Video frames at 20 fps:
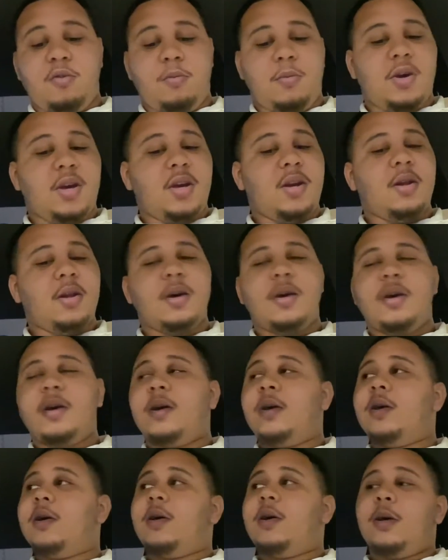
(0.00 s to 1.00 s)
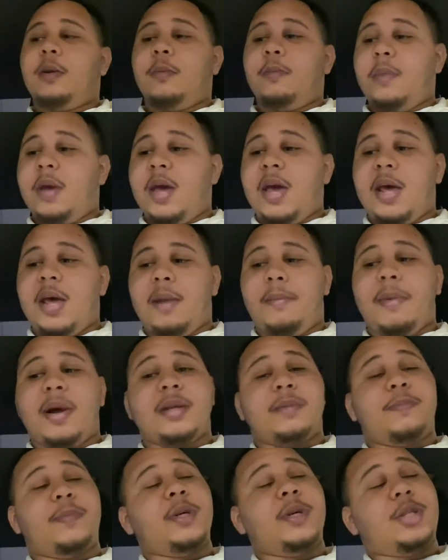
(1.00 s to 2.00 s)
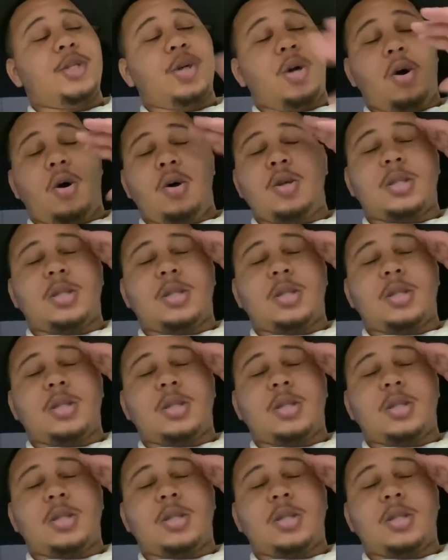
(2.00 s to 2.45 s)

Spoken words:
man. Man, I'm about to put y'all on